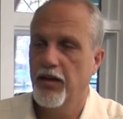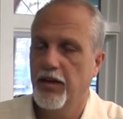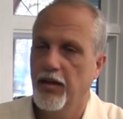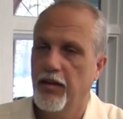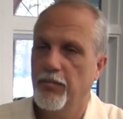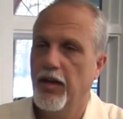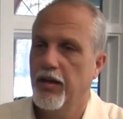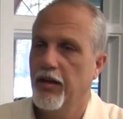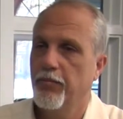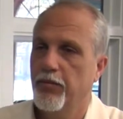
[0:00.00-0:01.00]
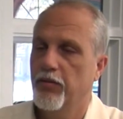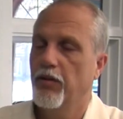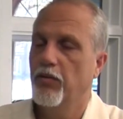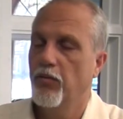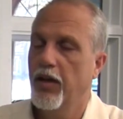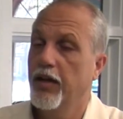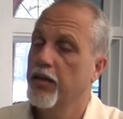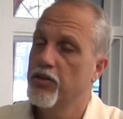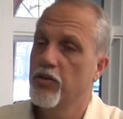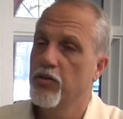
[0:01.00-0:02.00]
that I could get back up and running.
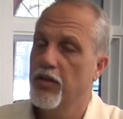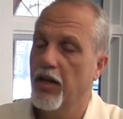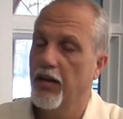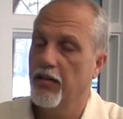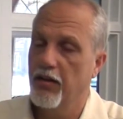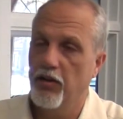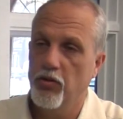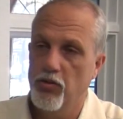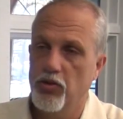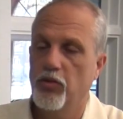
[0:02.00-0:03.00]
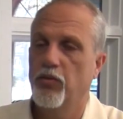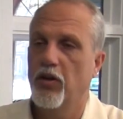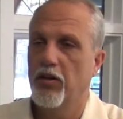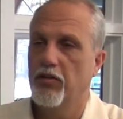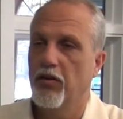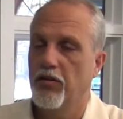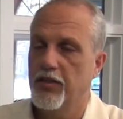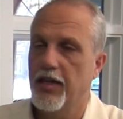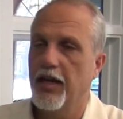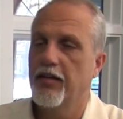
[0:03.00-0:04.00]
And as soon as I get a new server on
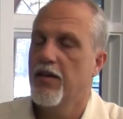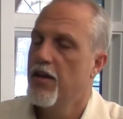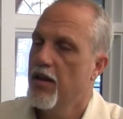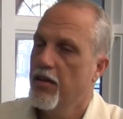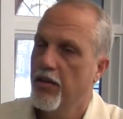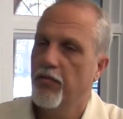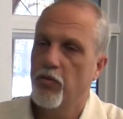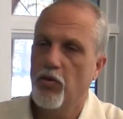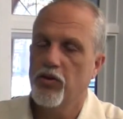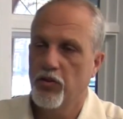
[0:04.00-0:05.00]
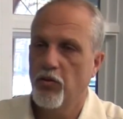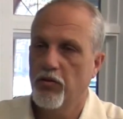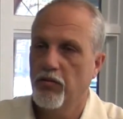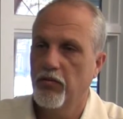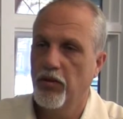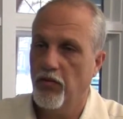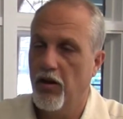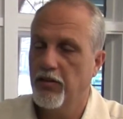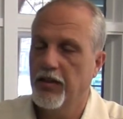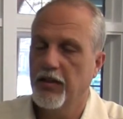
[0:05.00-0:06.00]
site, then of course
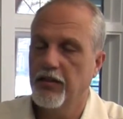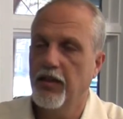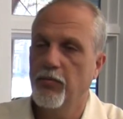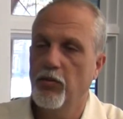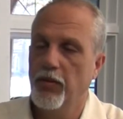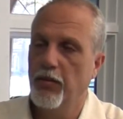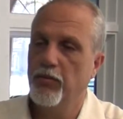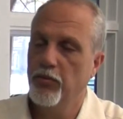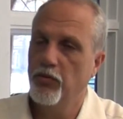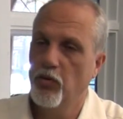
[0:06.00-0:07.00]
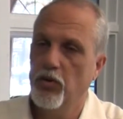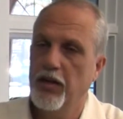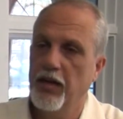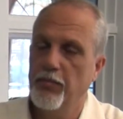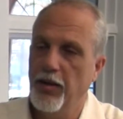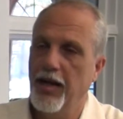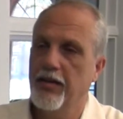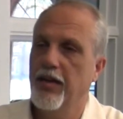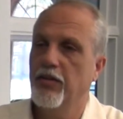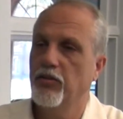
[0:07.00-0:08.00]
our tech team would be able to move your data
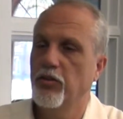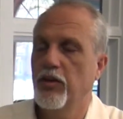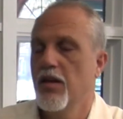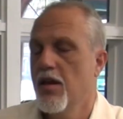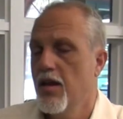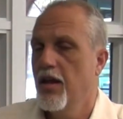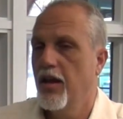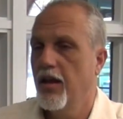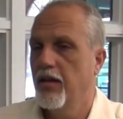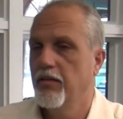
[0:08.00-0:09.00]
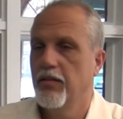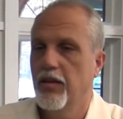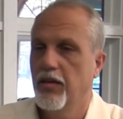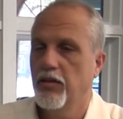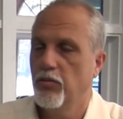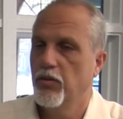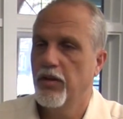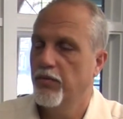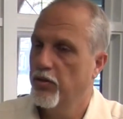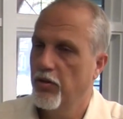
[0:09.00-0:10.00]
back down to it, and you would
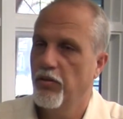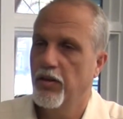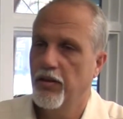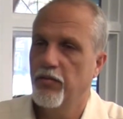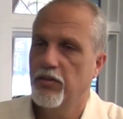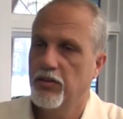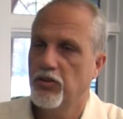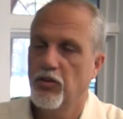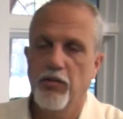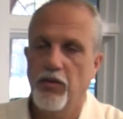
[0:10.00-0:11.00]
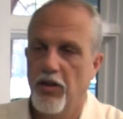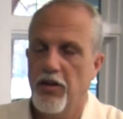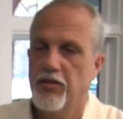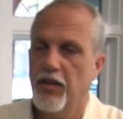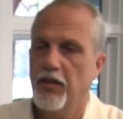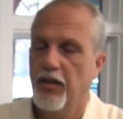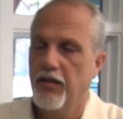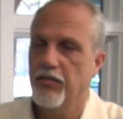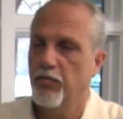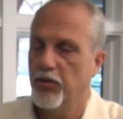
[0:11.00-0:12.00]
never know the difference that you ever lost any
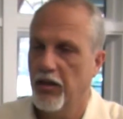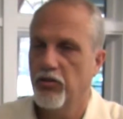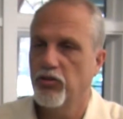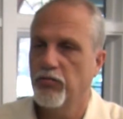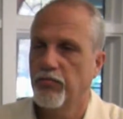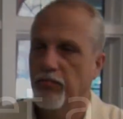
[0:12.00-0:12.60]
days of production.